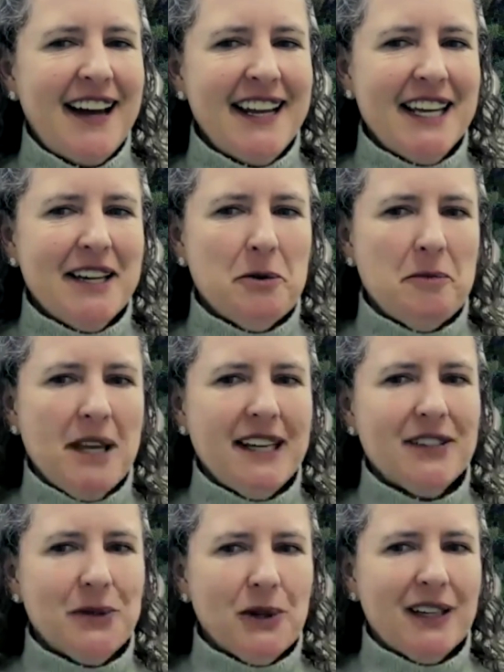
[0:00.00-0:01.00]
I'm
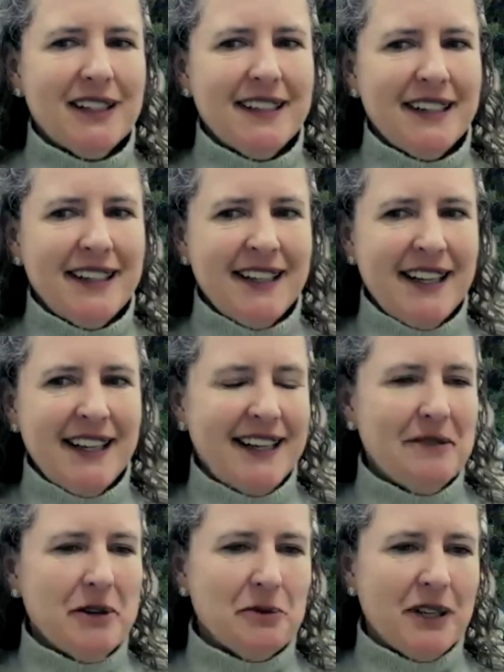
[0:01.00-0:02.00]
Amanda Horton, and
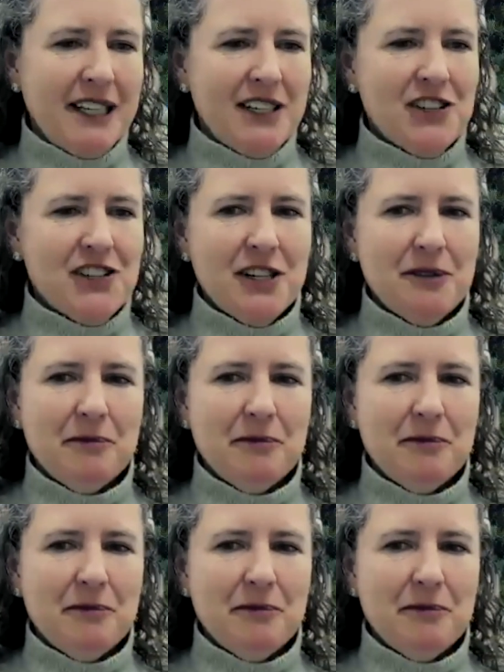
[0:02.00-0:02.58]
I'm a relationship